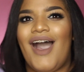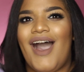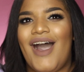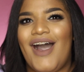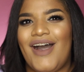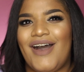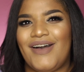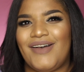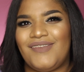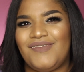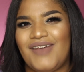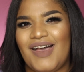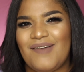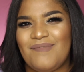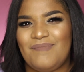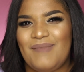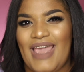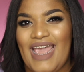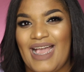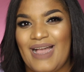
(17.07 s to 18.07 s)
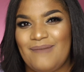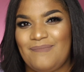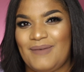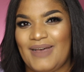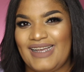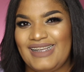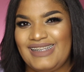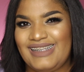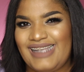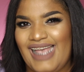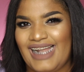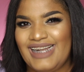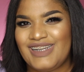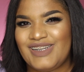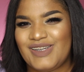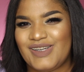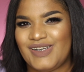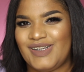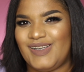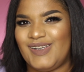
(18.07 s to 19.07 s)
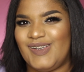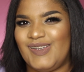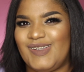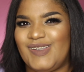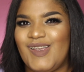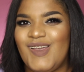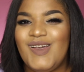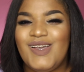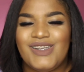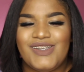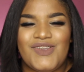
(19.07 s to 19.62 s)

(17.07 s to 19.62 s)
of makeup essentials.